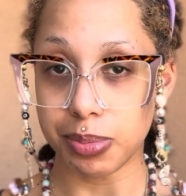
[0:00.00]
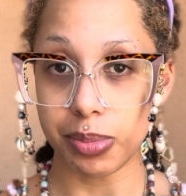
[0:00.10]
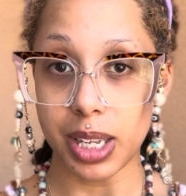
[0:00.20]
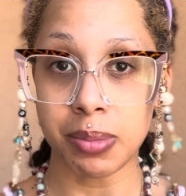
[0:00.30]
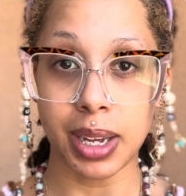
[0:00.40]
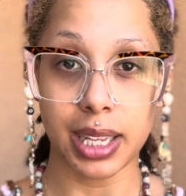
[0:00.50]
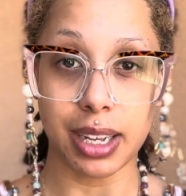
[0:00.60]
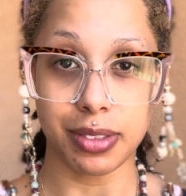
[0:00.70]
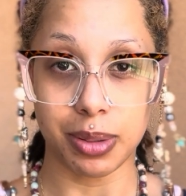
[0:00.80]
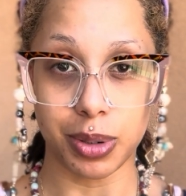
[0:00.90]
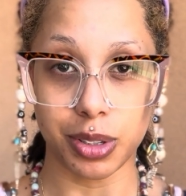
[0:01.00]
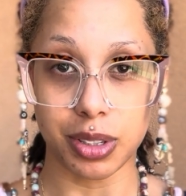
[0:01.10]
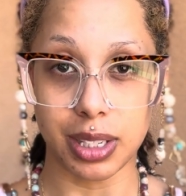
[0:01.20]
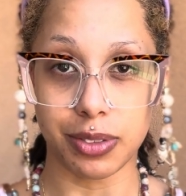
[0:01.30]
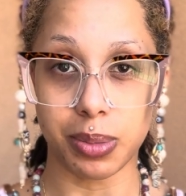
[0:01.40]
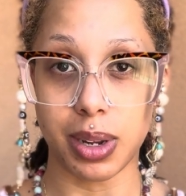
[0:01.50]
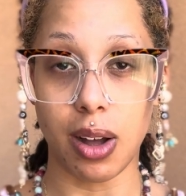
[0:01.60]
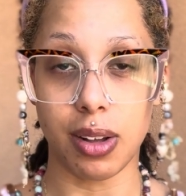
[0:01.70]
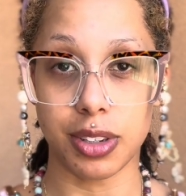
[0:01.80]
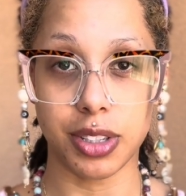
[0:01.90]
in my life on a personal level, but
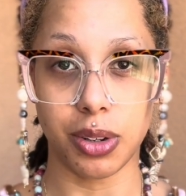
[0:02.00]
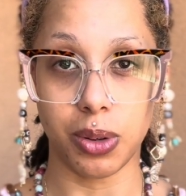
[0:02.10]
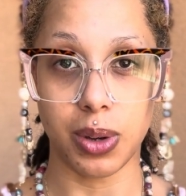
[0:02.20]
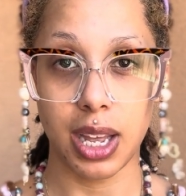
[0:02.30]
also